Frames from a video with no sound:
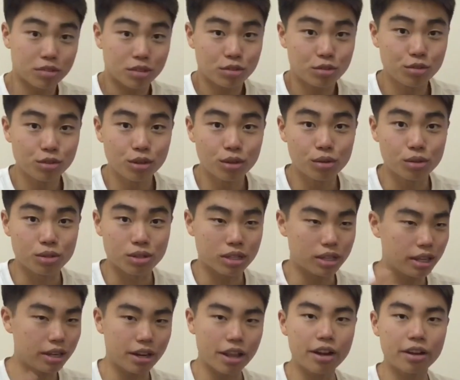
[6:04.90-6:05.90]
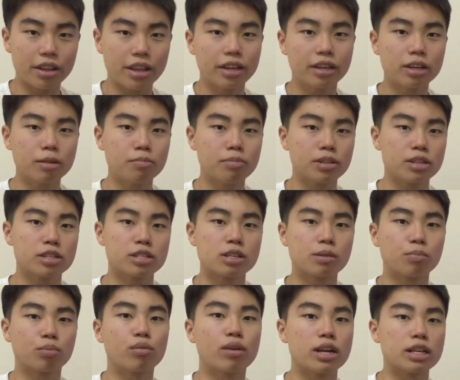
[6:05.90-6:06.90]
who knows? They could be a
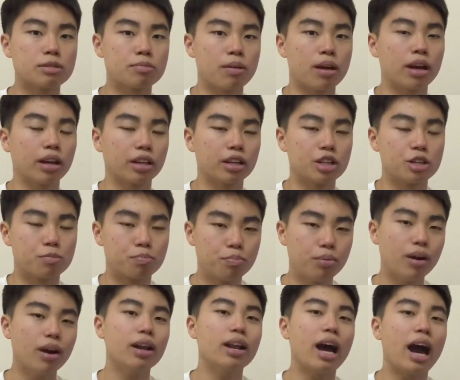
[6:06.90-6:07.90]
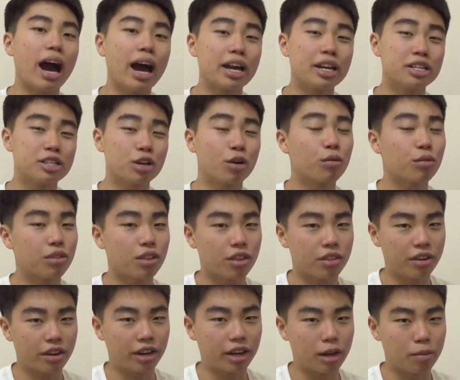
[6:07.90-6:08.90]
surprise package, but I don't think
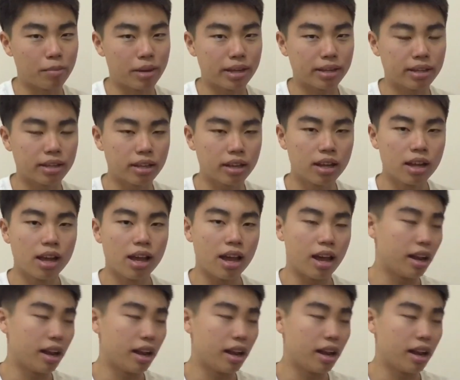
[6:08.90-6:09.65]
they're gonna make it.